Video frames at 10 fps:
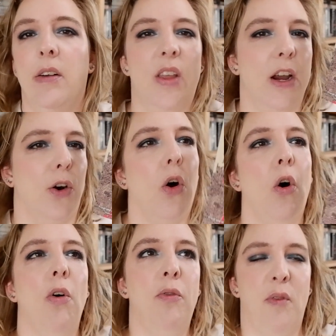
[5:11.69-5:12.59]
They are
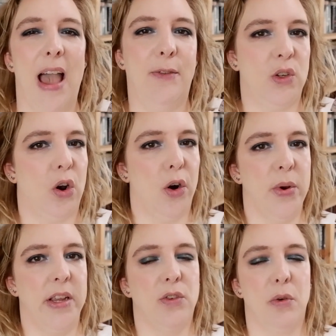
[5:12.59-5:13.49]
all 5-star
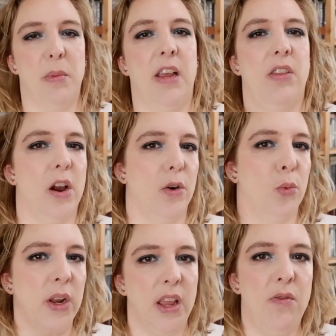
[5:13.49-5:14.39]
reads for me. They are
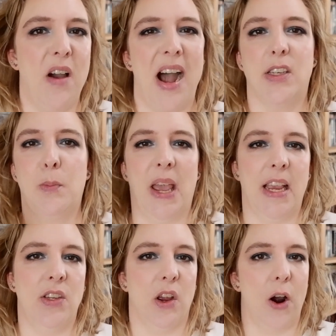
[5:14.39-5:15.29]
really
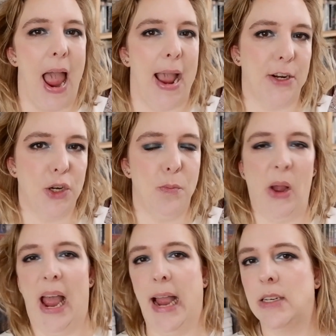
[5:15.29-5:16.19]
fast-paced. They're
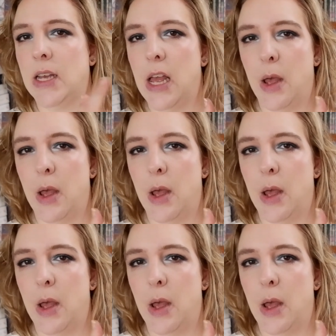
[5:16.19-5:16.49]
action-packed.